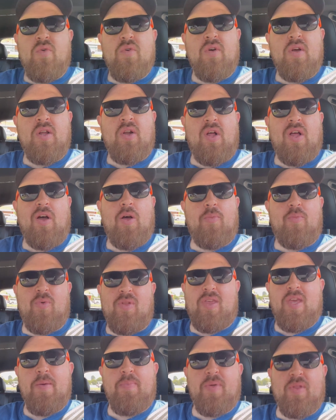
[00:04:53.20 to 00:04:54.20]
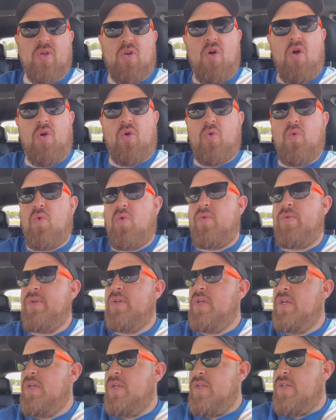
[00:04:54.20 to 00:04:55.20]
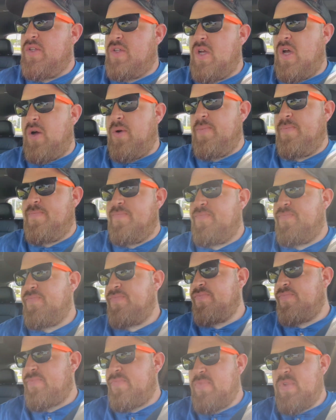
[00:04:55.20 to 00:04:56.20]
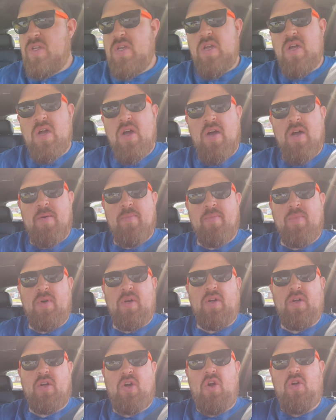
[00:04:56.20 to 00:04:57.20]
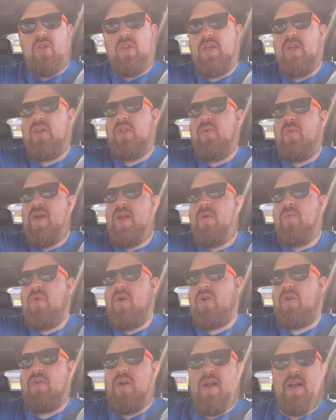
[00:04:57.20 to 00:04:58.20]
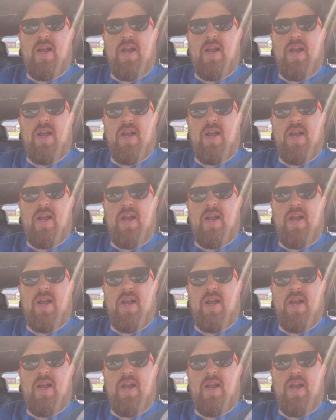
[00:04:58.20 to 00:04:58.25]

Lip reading: It'll help with keeping the car cool. So I'm currently on the way to work right